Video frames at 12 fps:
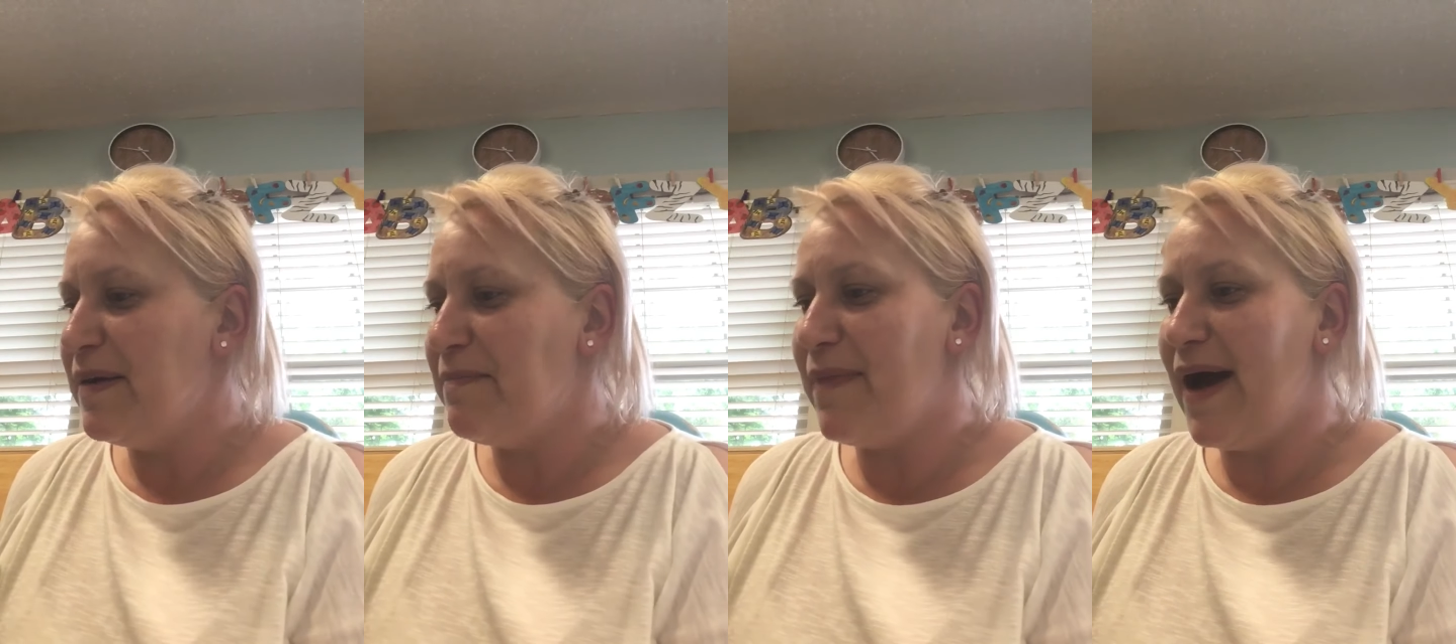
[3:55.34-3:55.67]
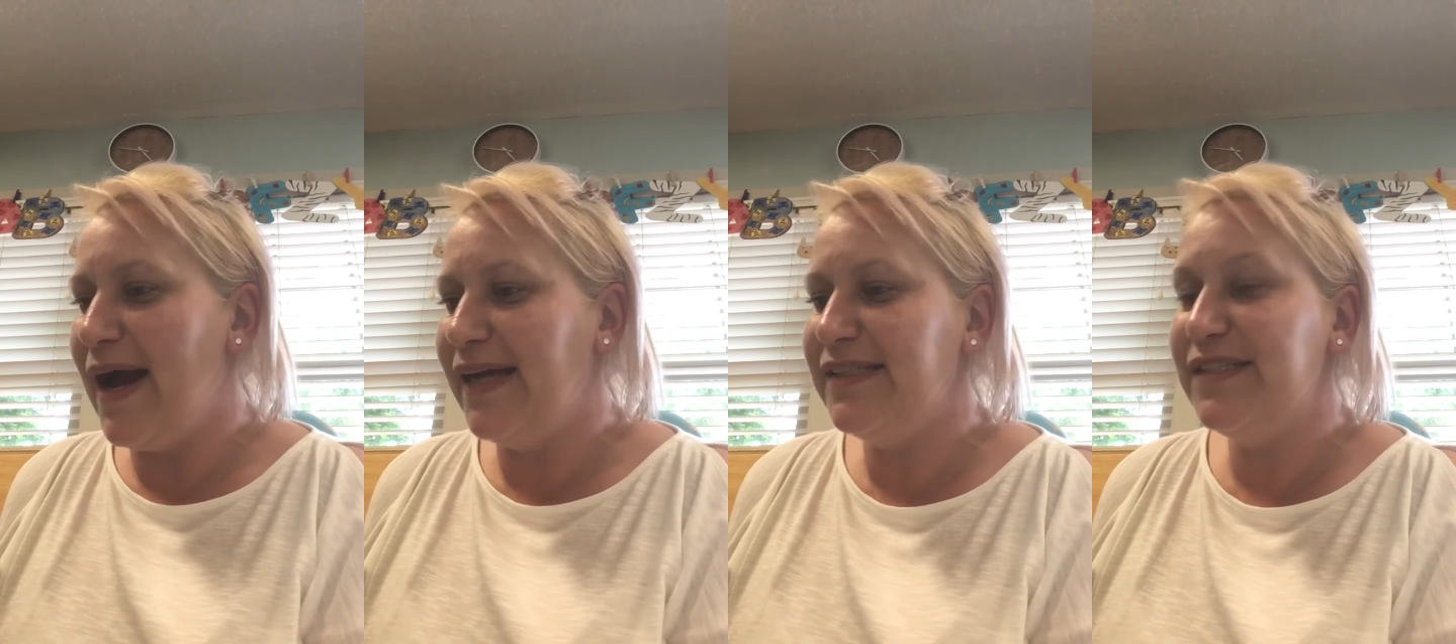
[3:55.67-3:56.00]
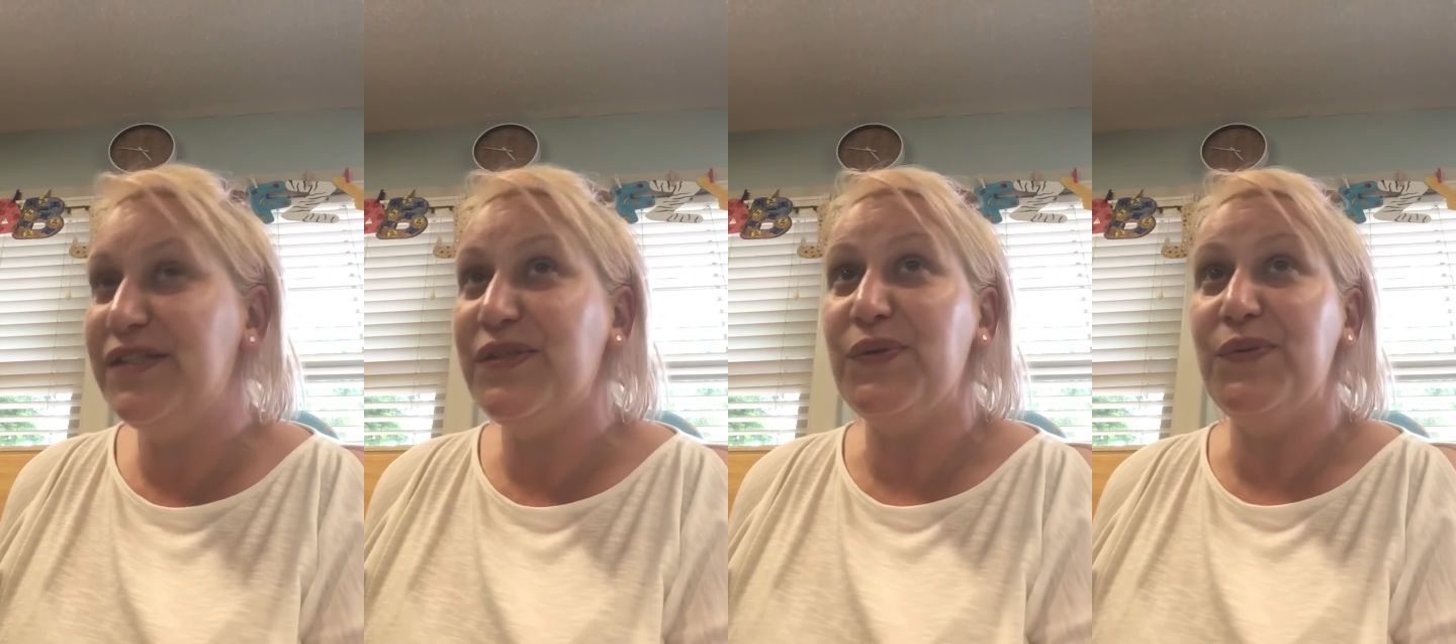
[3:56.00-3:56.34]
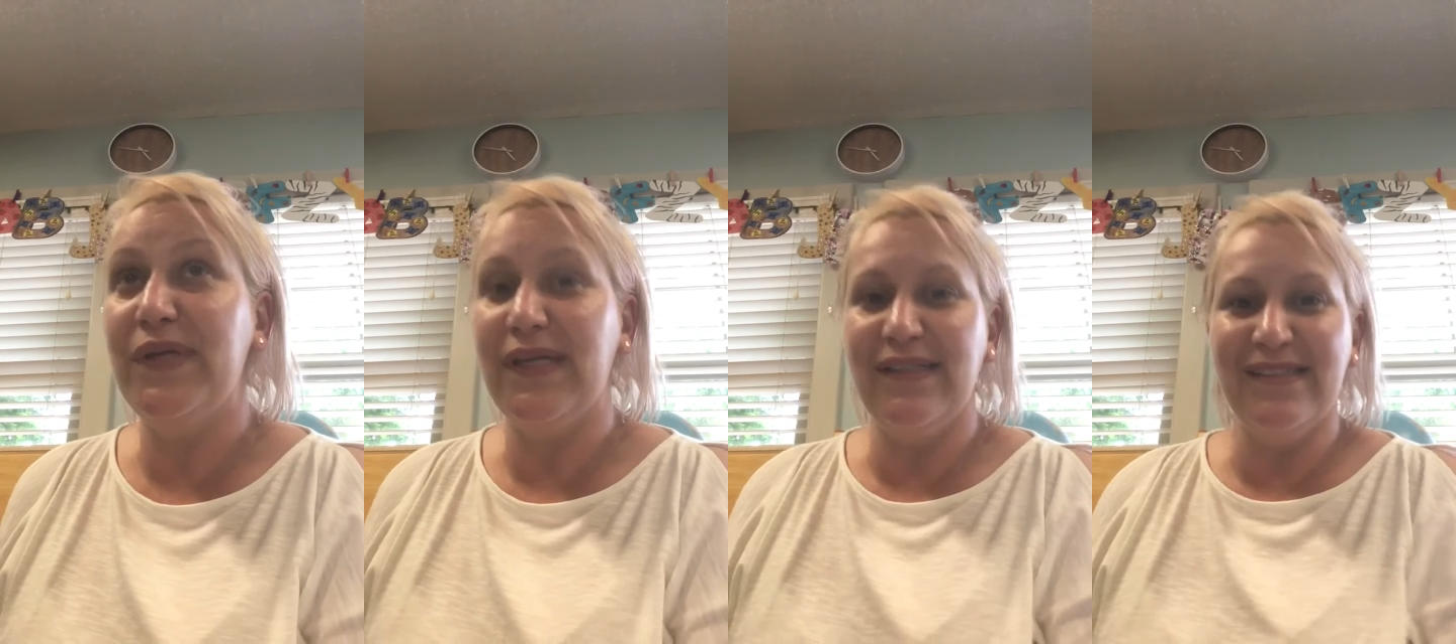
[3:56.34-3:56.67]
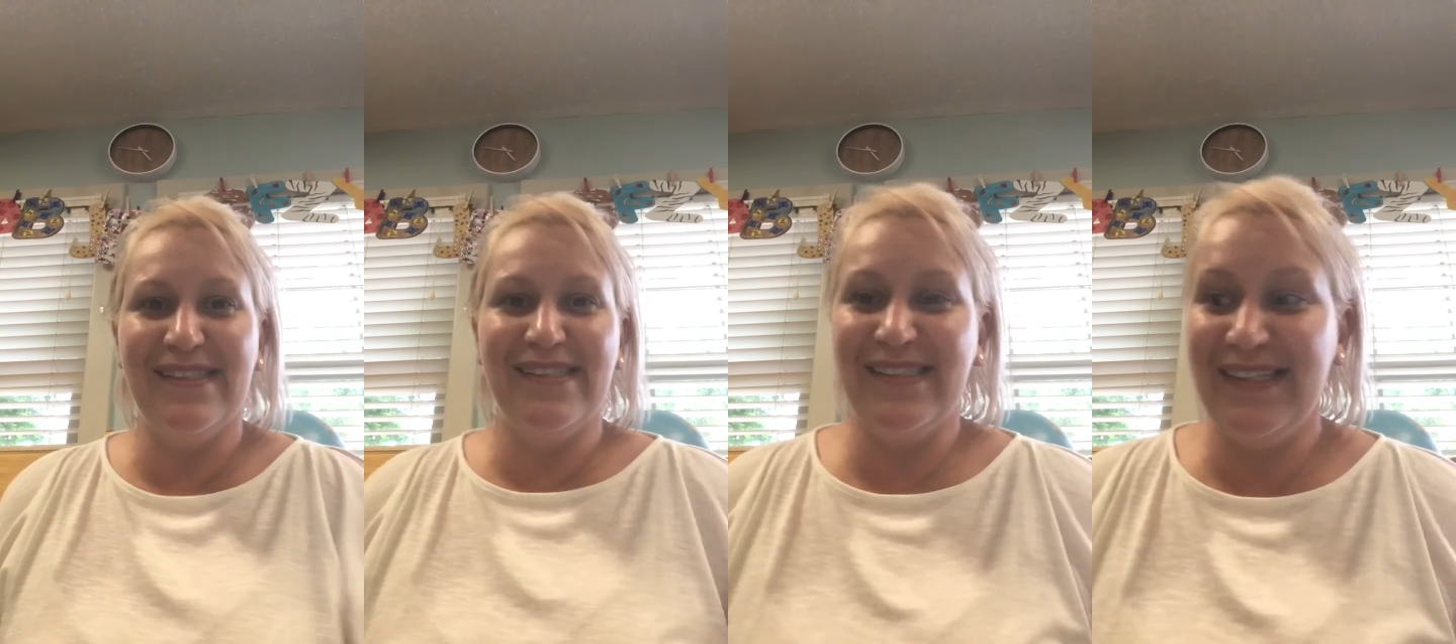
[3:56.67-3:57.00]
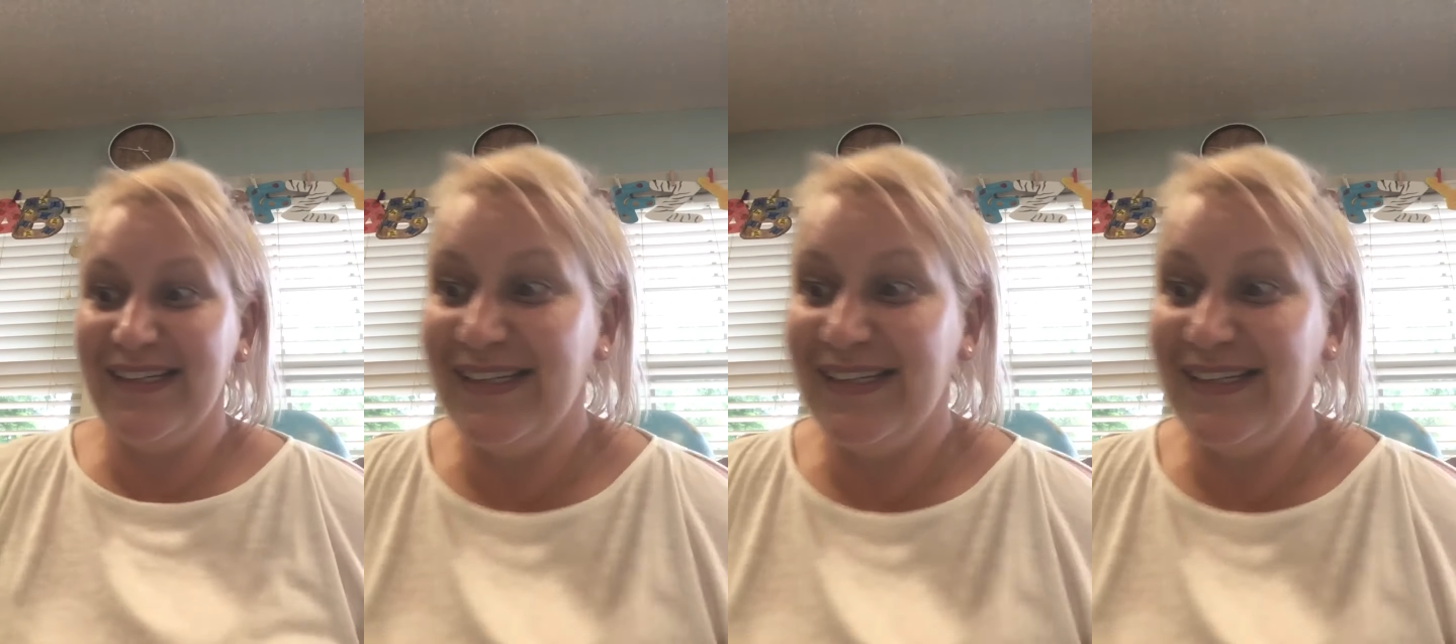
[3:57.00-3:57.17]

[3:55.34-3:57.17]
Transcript: my students